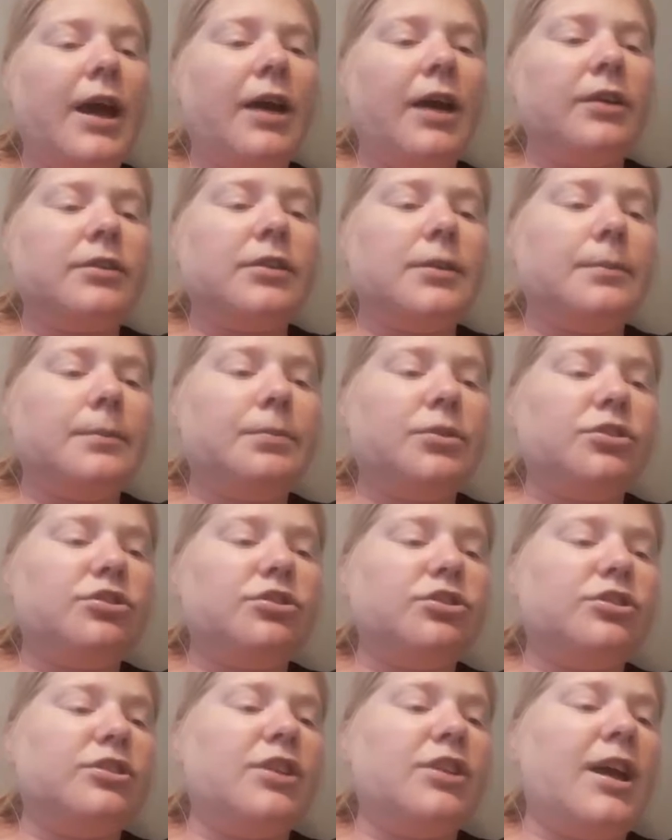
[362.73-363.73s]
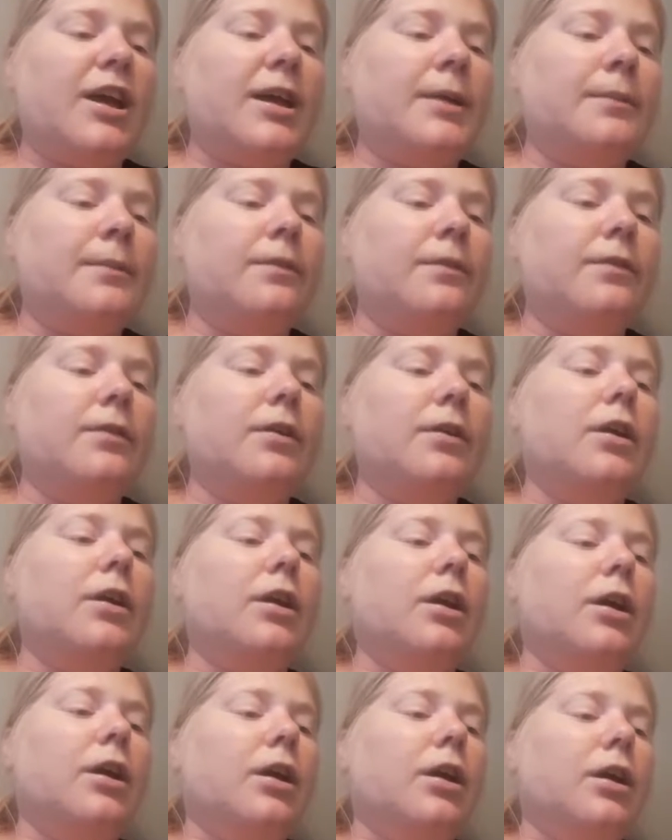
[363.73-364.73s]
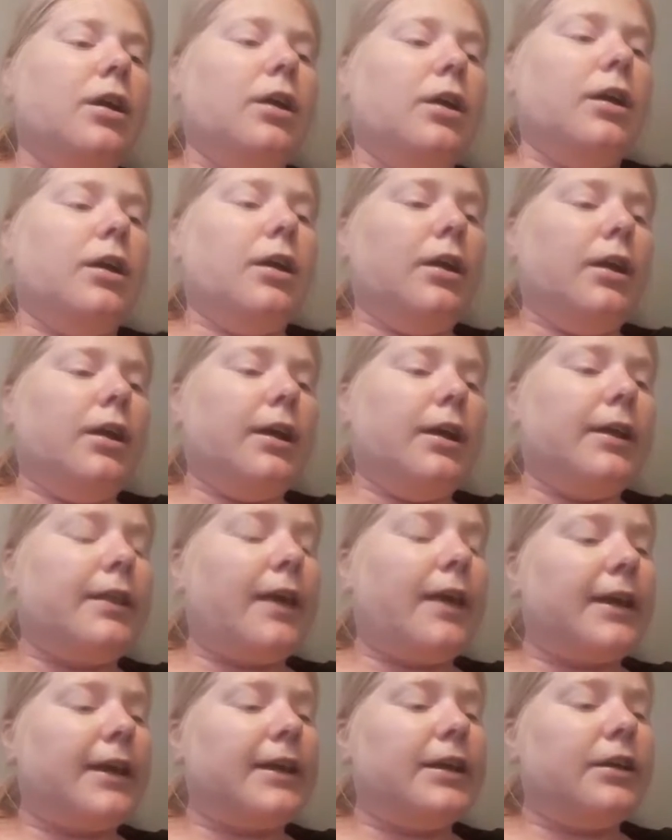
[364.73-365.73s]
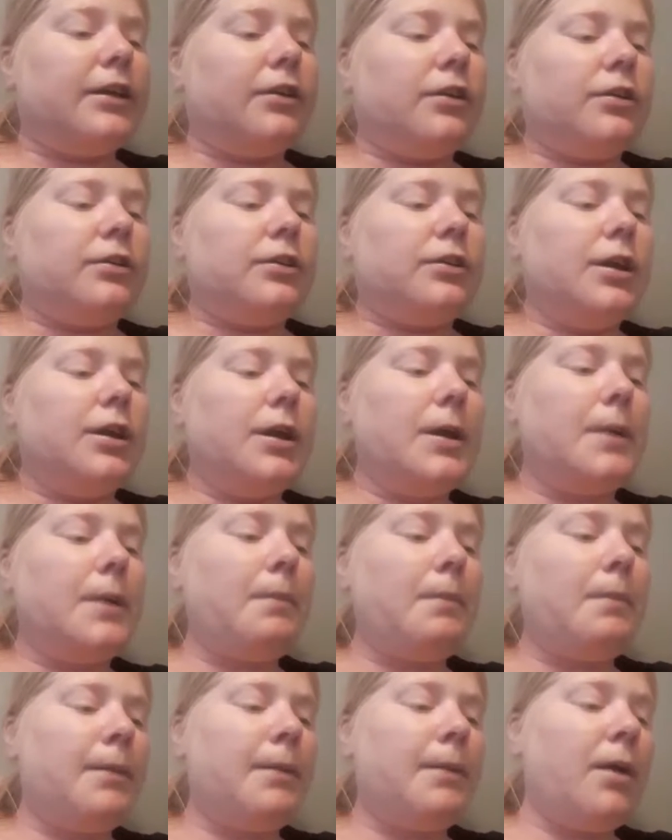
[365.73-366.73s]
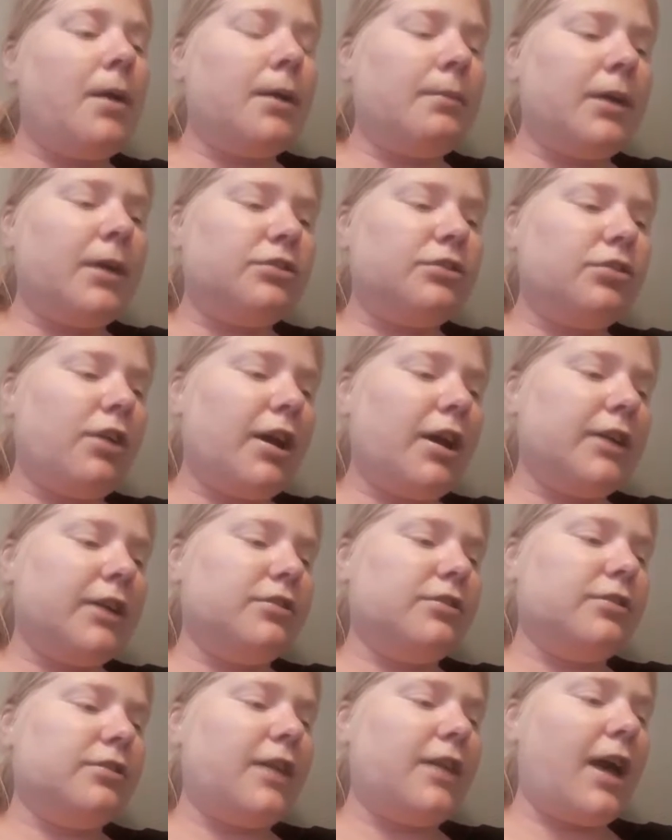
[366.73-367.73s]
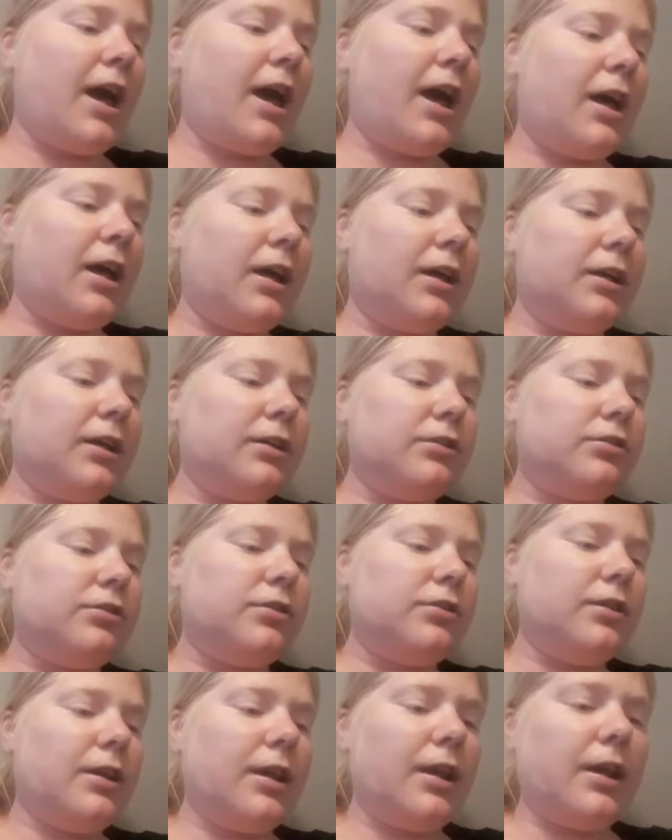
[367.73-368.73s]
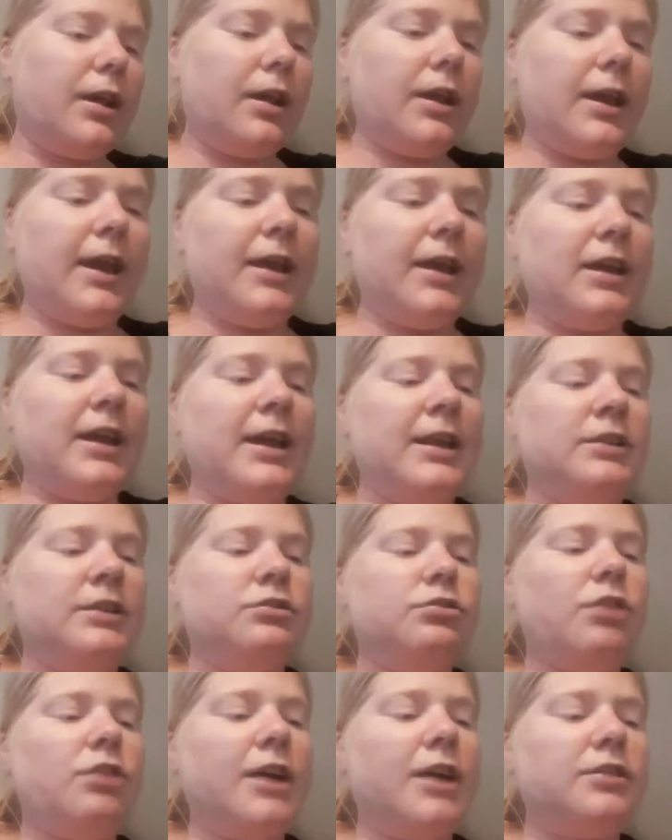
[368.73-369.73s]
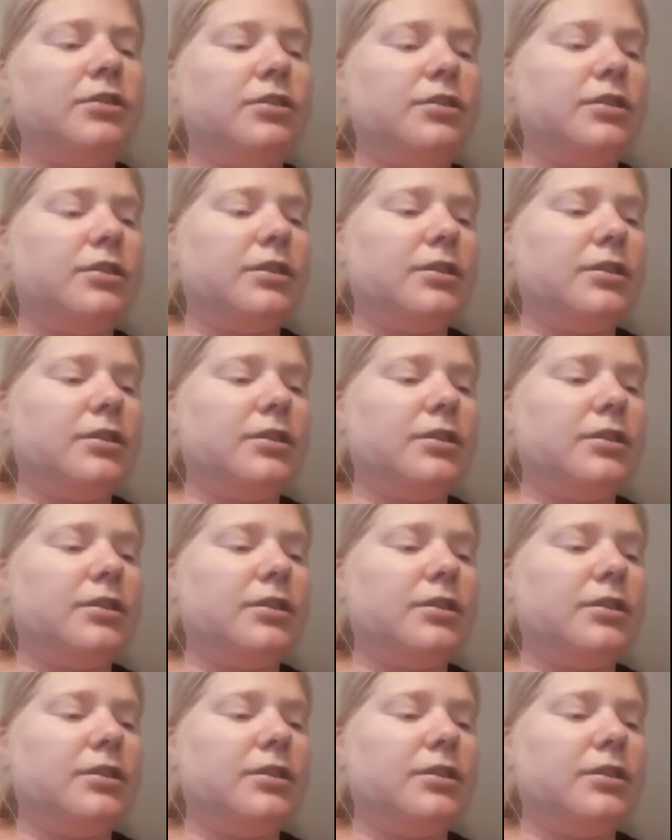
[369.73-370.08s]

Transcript: out the butcher's knife that killed my mom. I tried to stab it and tried to.